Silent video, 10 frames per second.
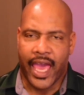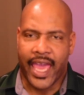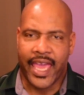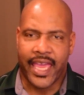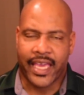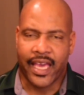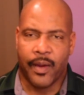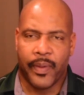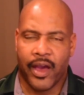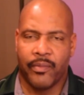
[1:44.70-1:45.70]
a
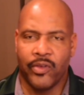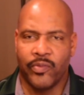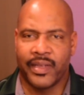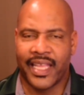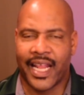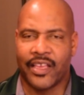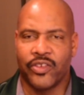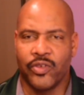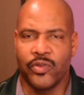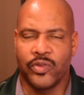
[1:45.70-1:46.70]
compound movement that I
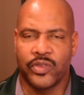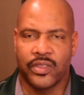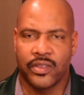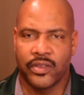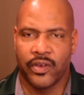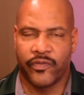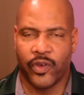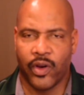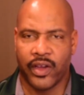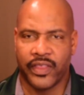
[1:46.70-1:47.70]
use
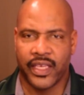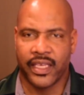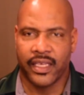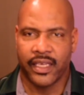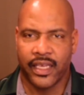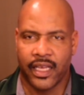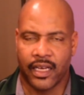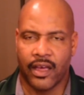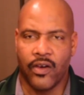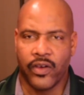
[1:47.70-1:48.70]
for the
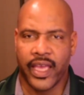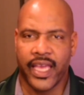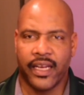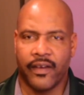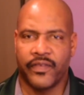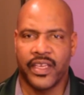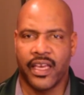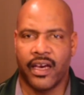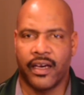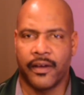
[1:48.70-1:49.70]
long head of the
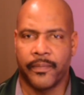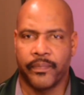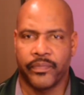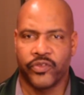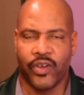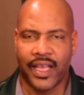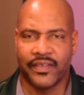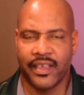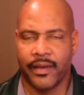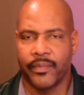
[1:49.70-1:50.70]

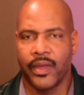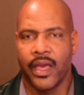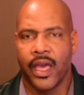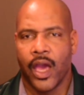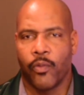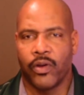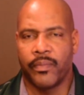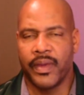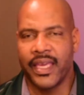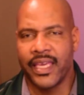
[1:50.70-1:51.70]
tricep
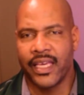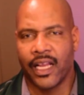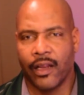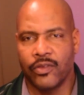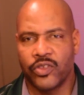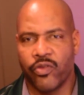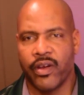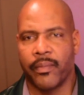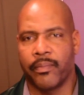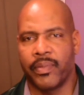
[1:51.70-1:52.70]
would be close
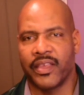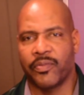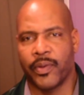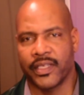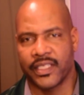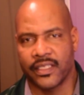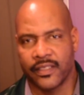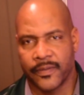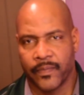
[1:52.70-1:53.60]
grip bench presses.